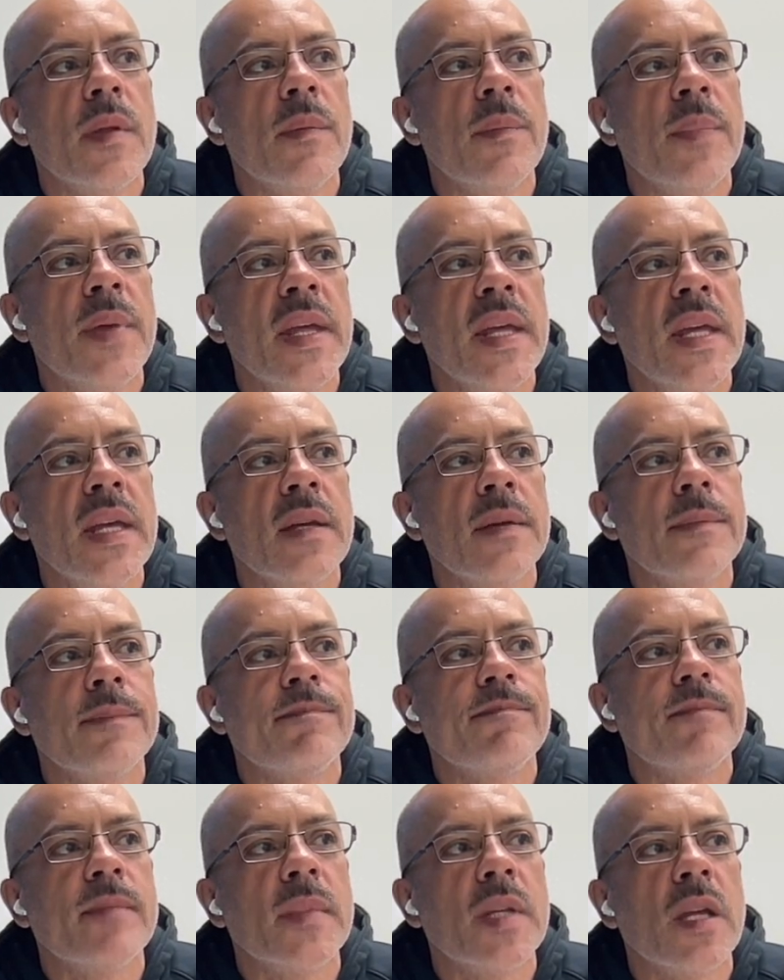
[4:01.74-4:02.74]

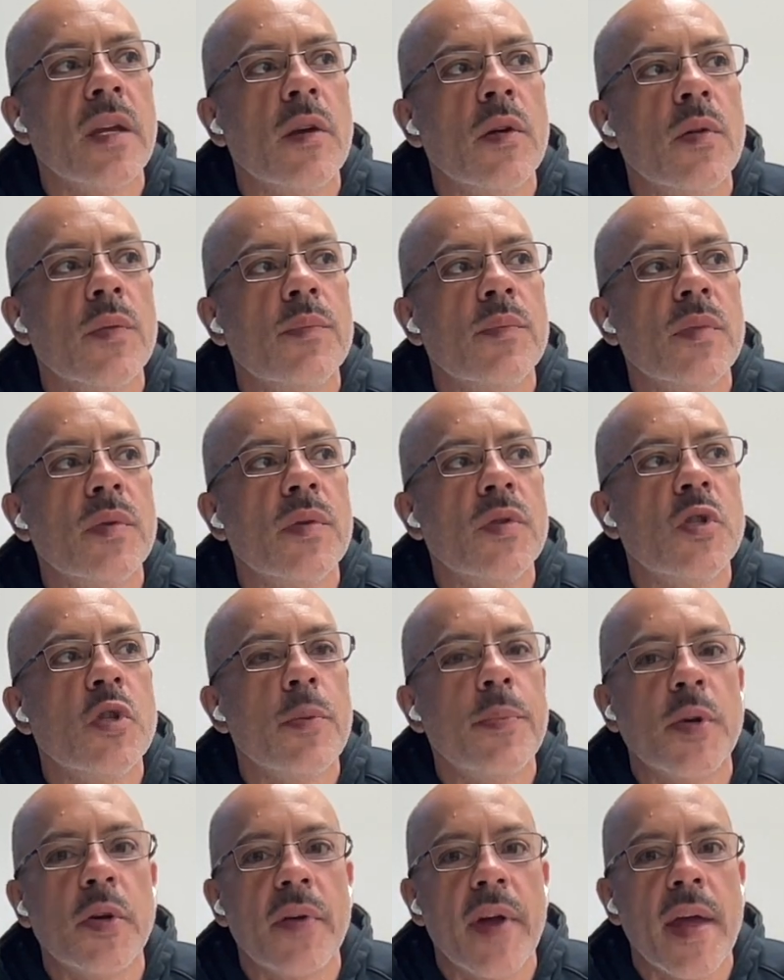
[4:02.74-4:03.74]
being,
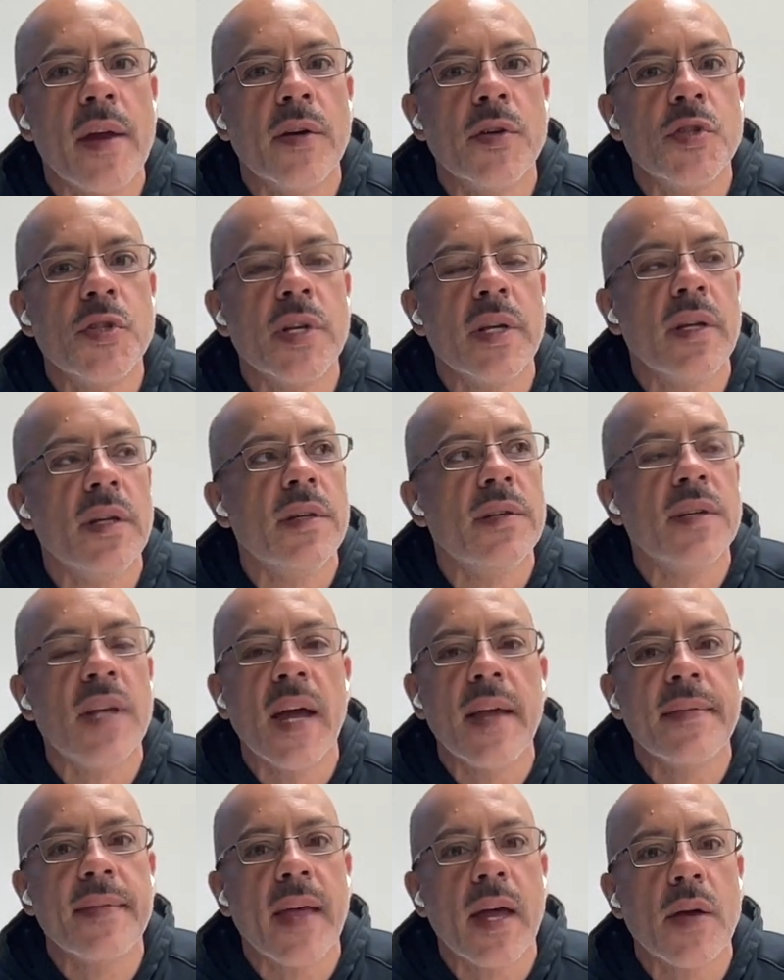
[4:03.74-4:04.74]
Jupiter energy,
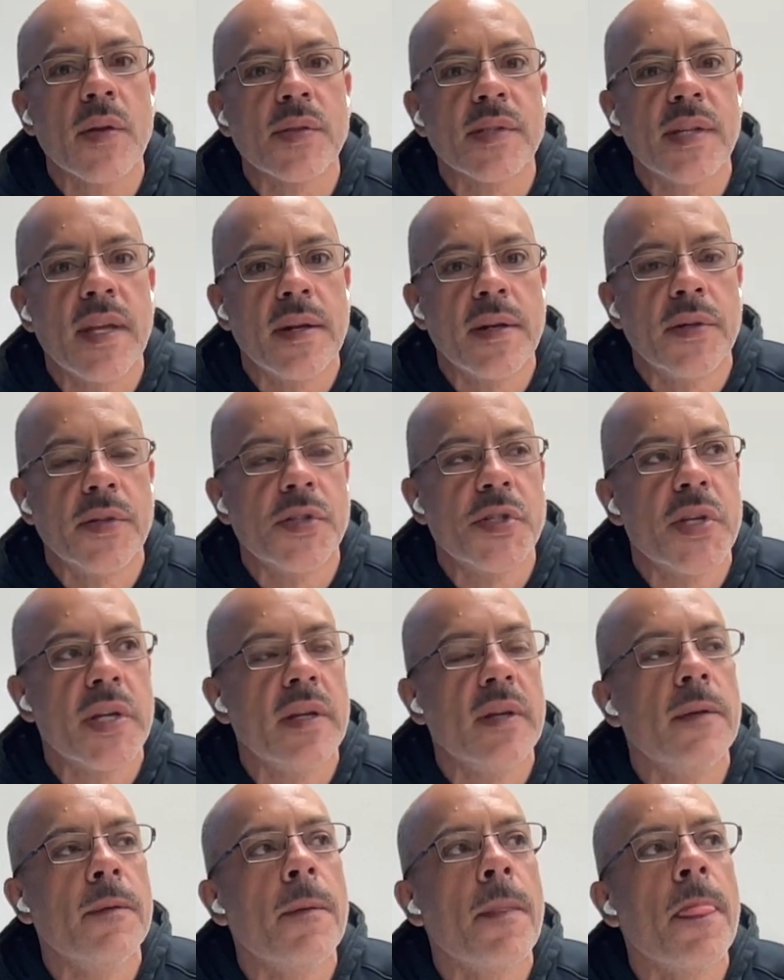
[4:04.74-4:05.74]
ninth house
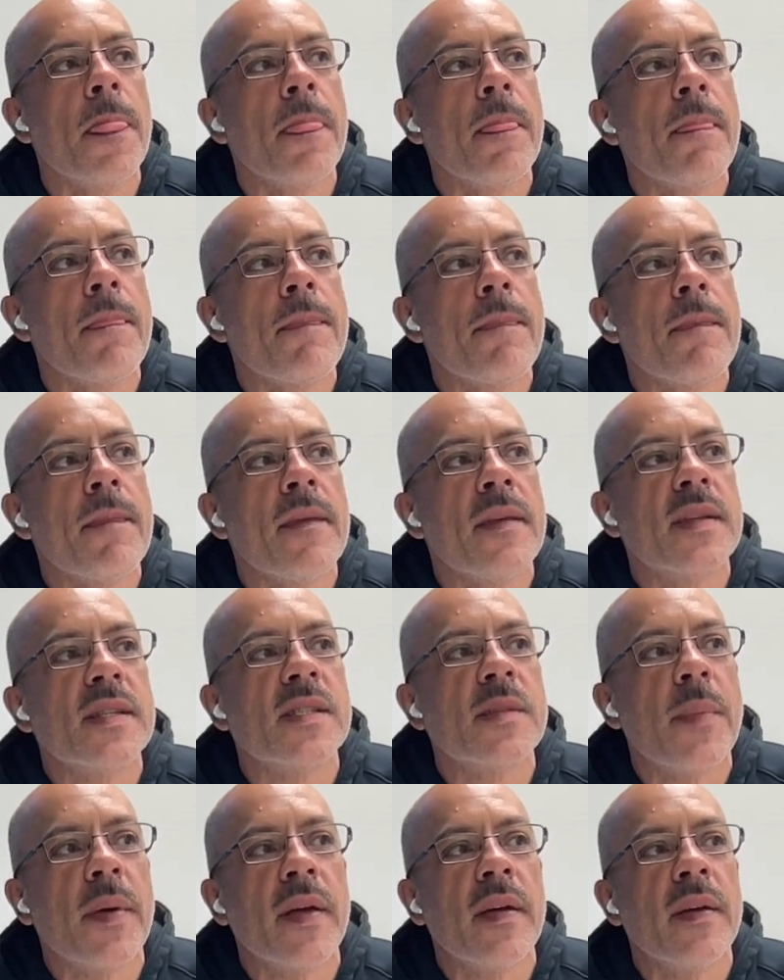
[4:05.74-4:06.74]
energy. It's
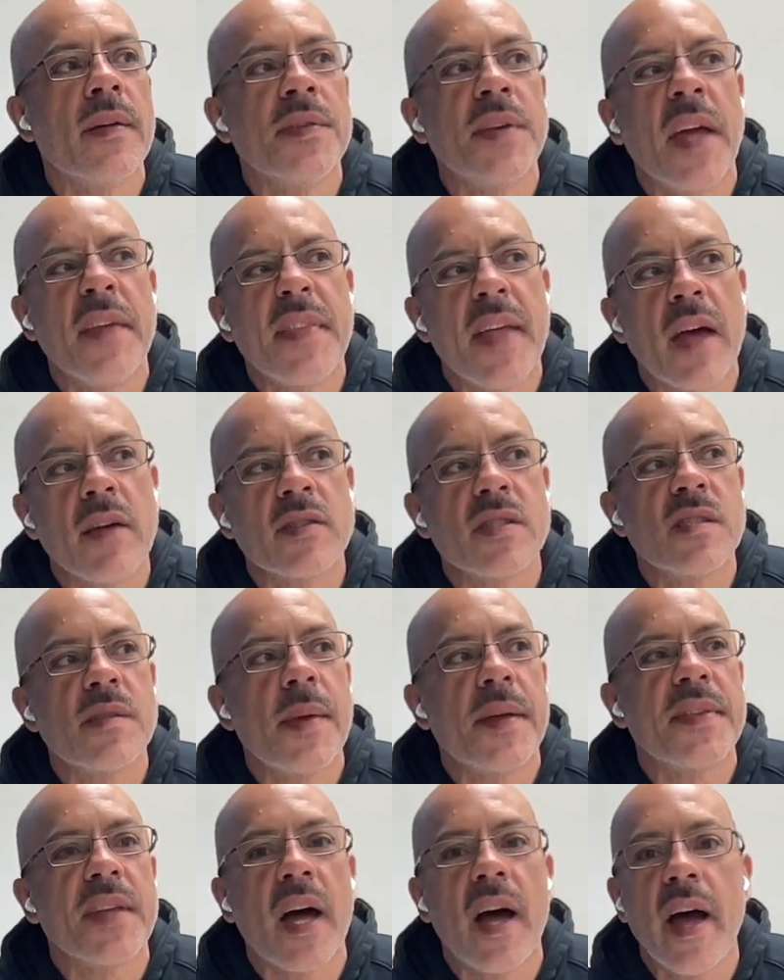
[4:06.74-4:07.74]
about, ninth house is
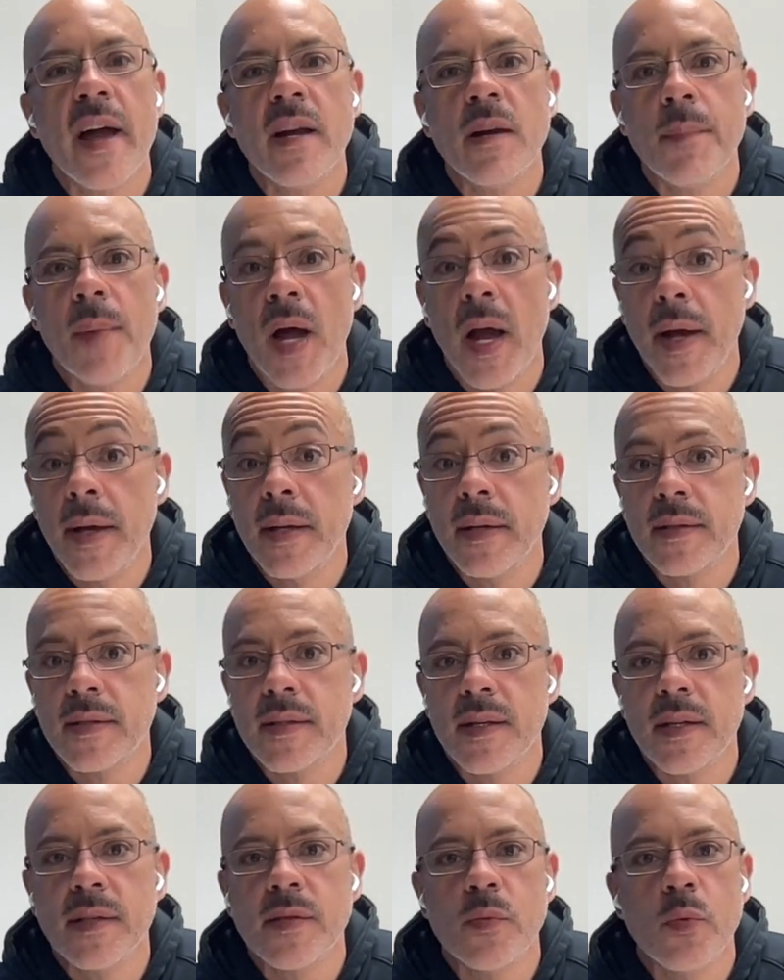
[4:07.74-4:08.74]
about the higher mind.
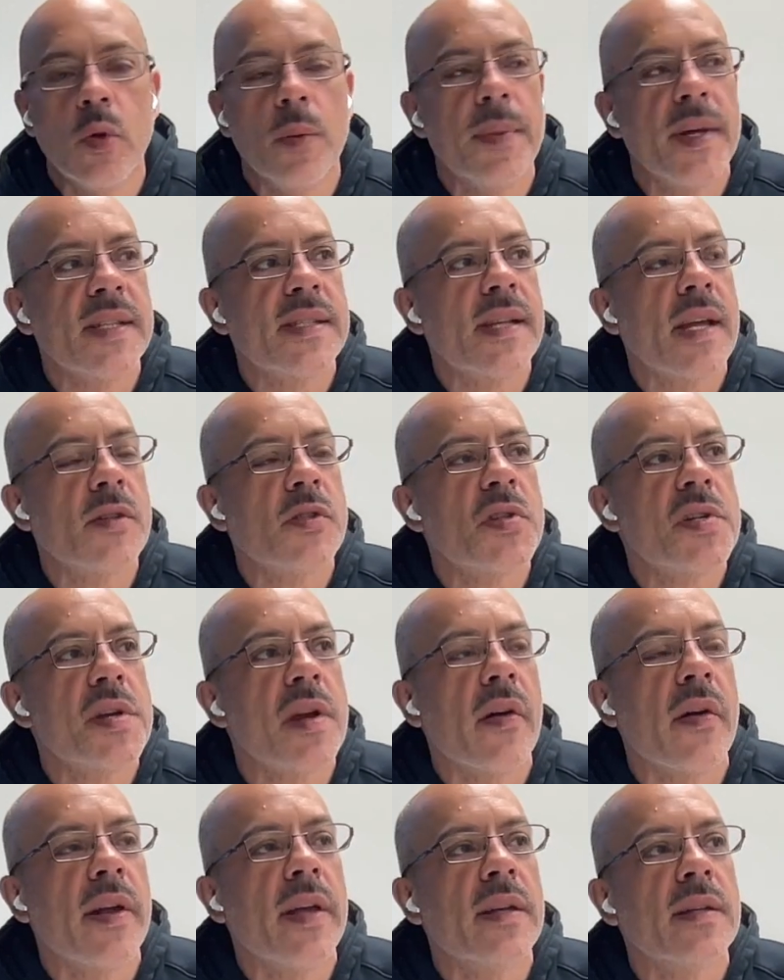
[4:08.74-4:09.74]
It's ruled by
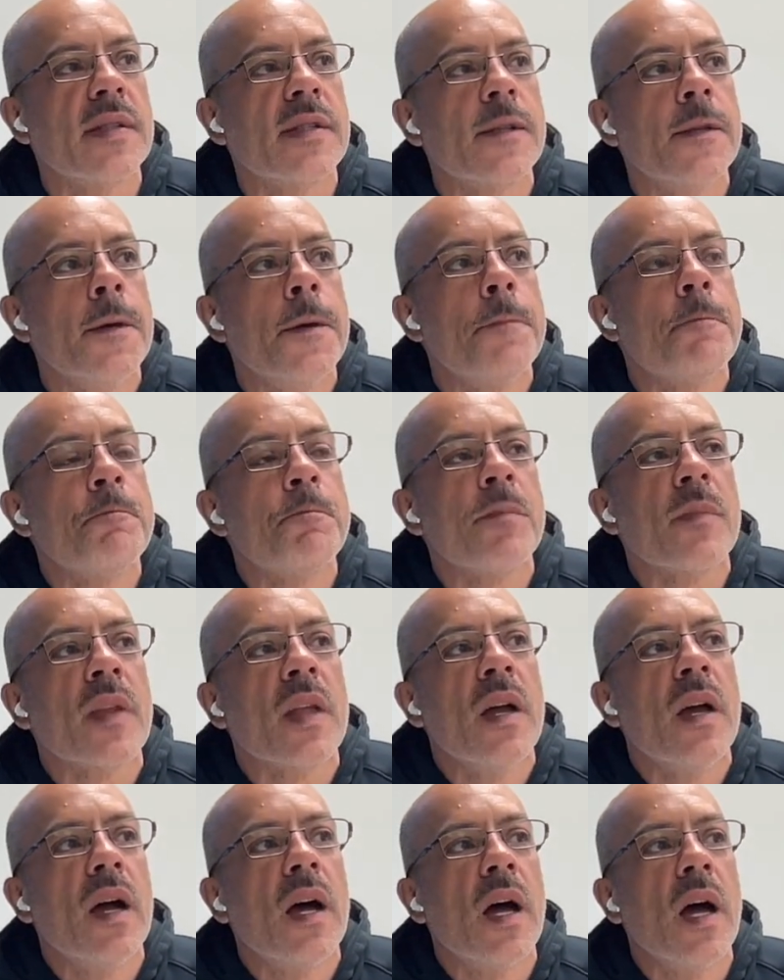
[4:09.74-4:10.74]
Sagittarius.
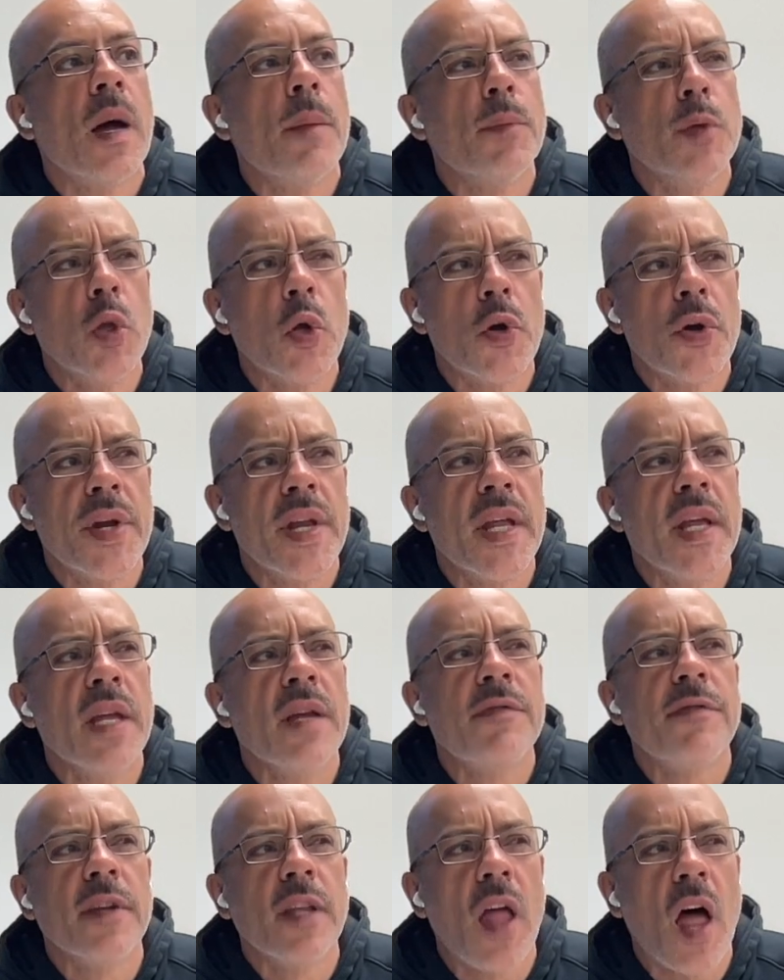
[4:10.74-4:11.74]
Learning,
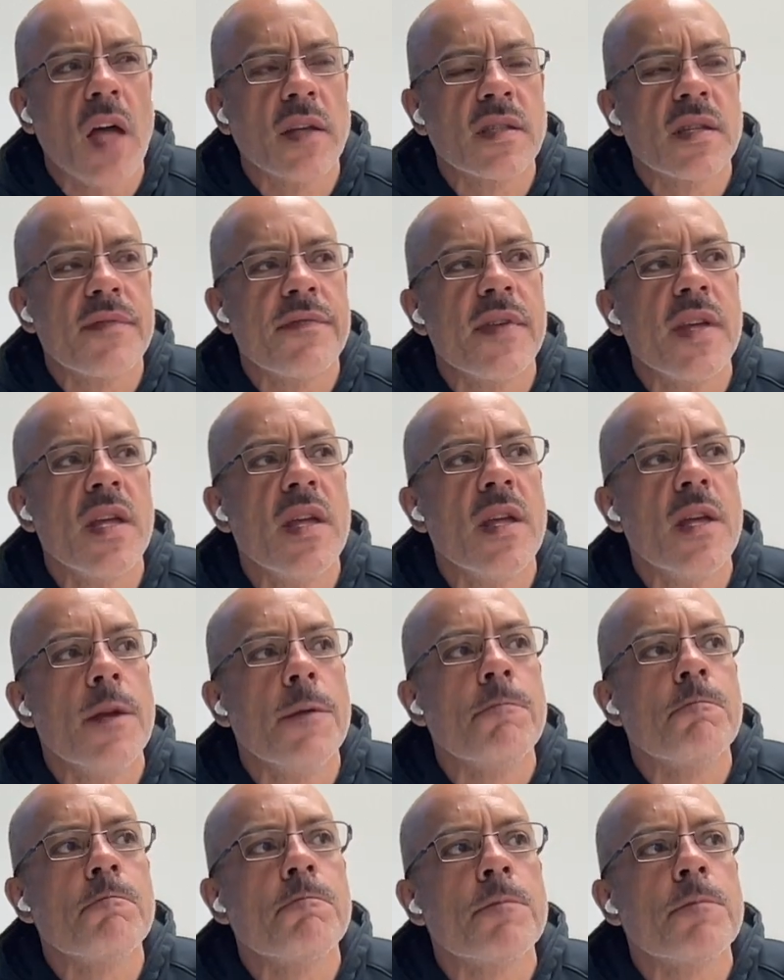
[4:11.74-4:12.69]
philosophy,